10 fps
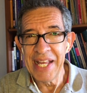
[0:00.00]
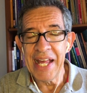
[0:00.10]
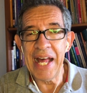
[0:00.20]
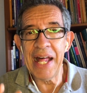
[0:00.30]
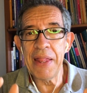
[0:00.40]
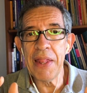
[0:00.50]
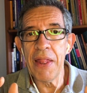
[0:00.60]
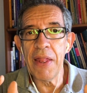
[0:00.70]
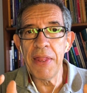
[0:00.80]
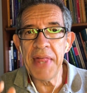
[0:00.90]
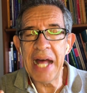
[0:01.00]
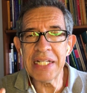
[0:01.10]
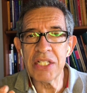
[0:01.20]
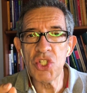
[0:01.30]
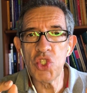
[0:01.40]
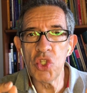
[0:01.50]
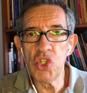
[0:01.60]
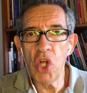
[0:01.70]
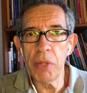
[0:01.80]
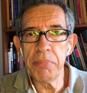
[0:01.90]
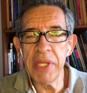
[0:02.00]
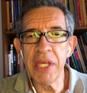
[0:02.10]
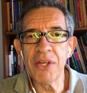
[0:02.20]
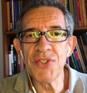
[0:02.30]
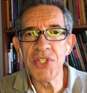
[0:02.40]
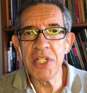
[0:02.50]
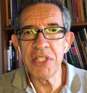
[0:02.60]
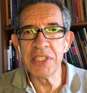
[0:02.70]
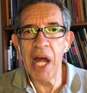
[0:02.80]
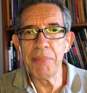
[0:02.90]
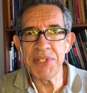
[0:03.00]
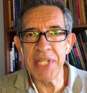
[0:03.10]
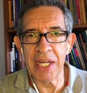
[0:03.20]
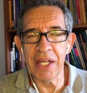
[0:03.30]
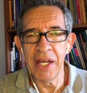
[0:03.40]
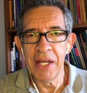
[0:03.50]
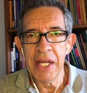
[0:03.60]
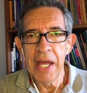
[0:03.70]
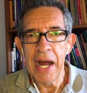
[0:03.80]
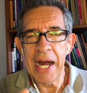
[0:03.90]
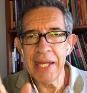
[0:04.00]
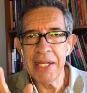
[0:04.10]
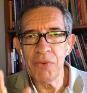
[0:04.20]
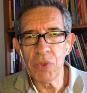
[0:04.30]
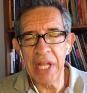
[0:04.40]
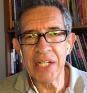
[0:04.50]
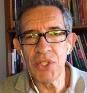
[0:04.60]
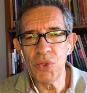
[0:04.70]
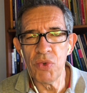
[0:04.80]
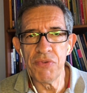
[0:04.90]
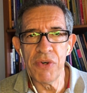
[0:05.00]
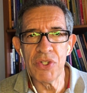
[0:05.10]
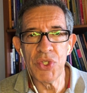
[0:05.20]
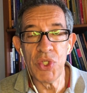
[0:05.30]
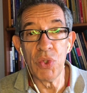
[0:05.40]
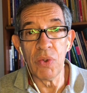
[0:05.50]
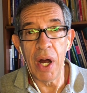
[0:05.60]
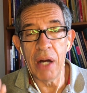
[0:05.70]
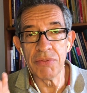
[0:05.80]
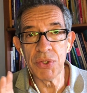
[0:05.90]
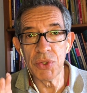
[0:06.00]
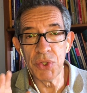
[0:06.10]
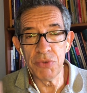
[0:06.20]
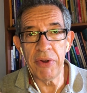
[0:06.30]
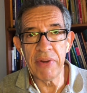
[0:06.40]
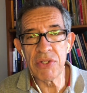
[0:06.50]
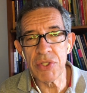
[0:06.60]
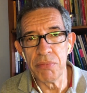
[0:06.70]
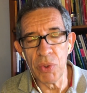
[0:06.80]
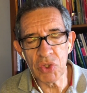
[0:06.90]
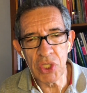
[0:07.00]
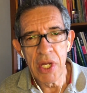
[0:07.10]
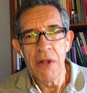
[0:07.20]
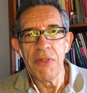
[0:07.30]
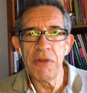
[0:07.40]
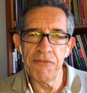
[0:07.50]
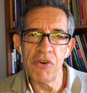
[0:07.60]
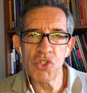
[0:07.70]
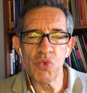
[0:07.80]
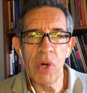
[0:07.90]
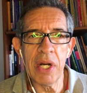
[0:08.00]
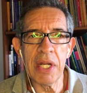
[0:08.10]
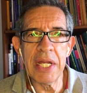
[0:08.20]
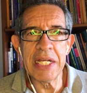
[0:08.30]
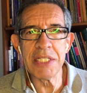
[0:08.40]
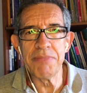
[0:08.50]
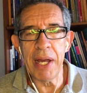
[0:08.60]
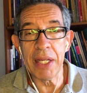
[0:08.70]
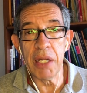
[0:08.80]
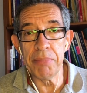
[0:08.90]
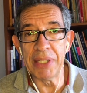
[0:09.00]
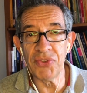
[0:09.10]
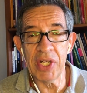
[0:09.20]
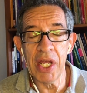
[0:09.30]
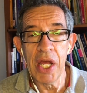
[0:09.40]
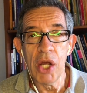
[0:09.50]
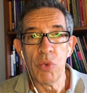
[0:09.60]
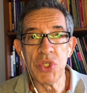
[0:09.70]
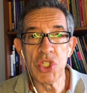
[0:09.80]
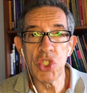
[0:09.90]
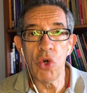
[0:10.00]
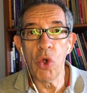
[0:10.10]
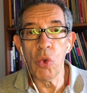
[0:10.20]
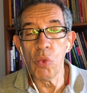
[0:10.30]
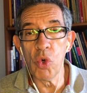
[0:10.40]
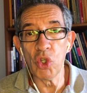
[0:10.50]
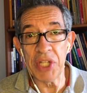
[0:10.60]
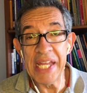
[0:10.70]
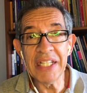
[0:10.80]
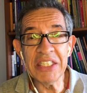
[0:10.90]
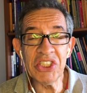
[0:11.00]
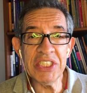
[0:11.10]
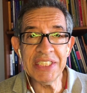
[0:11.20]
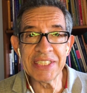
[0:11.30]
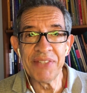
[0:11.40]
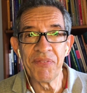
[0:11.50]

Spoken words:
and that should not be considered a mistake. I would like to refer to you to 2 very interesting books. The first one is by Kirkpatrick, which is called World Englishes.